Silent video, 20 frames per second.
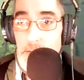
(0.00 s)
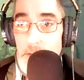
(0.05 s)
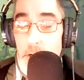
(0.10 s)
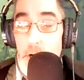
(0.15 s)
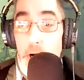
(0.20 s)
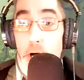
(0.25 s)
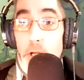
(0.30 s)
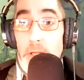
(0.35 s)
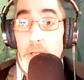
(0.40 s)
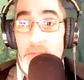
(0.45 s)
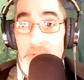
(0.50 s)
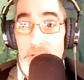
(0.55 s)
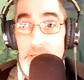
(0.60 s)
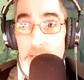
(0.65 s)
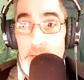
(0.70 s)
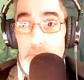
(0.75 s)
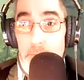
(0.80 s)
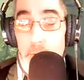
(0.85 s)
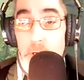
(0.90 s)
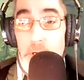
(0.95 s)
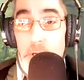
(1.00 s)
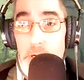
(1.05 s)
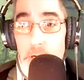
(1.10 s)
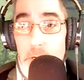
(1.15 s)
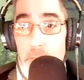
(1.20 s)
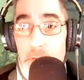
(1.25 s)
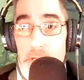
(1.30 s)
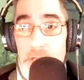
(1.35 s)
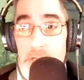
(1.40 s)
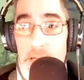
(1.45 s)
all of it,
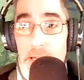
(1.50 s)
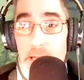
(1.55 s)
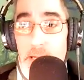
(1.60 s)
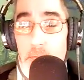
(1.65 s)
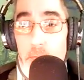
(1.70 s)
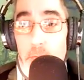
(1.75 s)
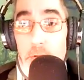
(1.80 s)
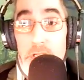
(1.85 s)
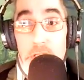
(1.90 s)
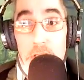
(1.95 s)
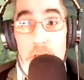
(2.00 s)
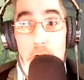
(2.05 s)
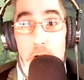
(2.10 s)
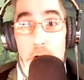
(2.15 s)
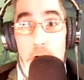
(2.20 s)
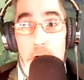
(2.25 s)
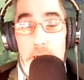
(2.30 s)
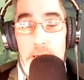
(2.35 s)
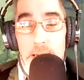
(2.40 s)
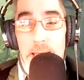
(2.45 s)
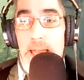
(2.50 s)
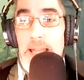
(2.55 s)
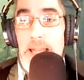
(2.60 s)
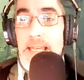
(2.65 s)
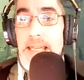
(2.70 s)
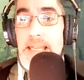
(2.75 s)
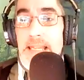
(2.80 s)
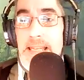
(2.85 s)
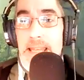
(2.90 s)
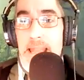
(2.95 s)
100% was gone, and
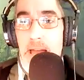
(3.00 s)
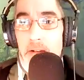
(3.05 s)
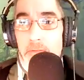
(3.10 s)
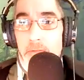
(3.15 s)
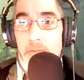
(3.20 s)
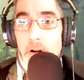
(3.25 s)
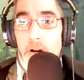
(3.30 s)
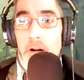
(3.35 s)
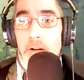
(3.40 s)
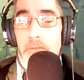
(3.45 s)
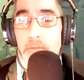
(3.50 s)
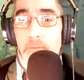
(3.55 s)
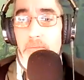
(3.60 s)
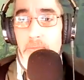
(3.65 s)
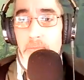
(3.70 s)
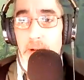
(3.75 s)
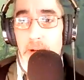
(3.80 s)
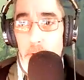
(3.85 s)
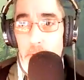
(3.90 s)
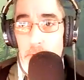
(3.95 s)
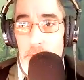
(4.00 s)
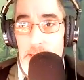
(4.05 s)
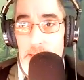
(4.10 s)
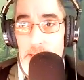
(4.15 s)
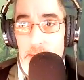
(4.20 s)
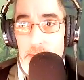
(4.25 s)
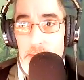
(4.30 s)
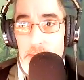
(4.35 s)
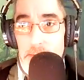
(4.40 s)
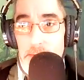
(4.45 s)
he never found
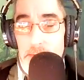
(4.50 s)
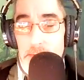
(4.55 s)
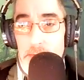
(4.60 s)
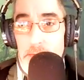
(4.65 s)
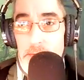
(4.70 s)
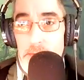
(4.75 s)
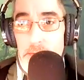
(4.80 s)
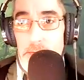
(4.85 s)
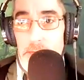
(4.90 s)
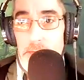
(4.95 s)
it. He